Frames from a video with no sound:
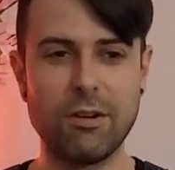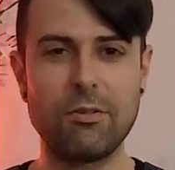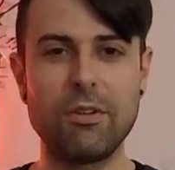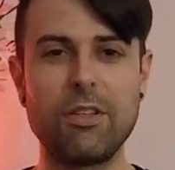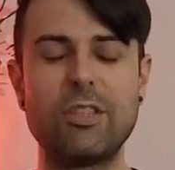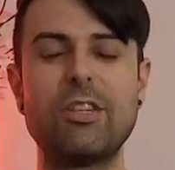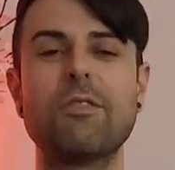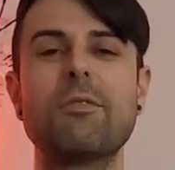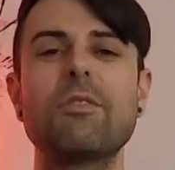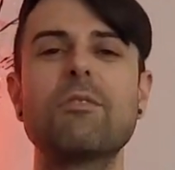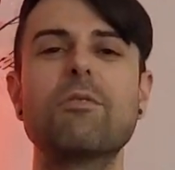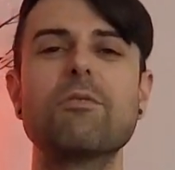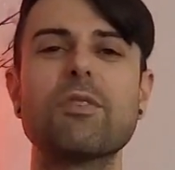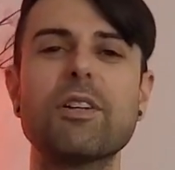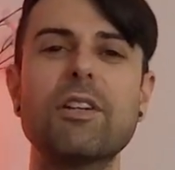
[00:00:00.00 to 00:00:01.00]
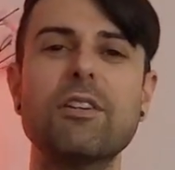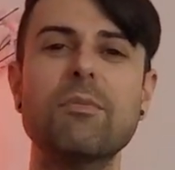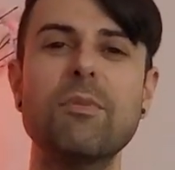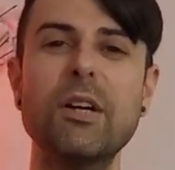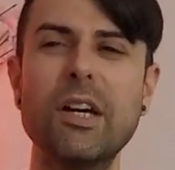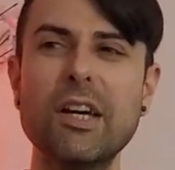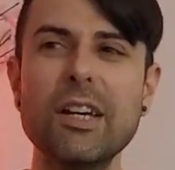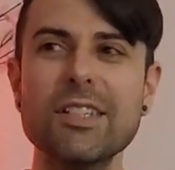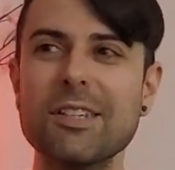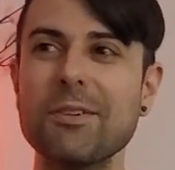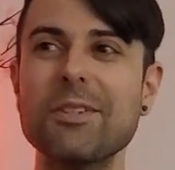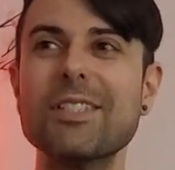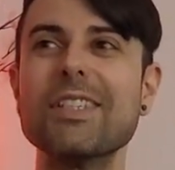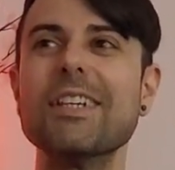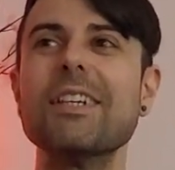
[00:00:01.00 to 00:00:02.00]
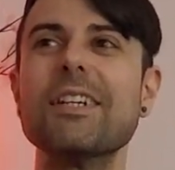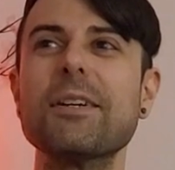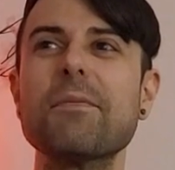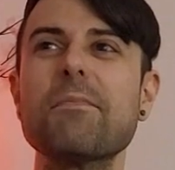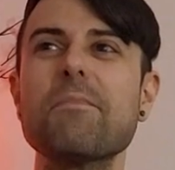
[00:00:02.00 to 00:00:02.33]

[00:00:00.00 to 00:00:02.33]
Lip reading: ethereal realm. So it's like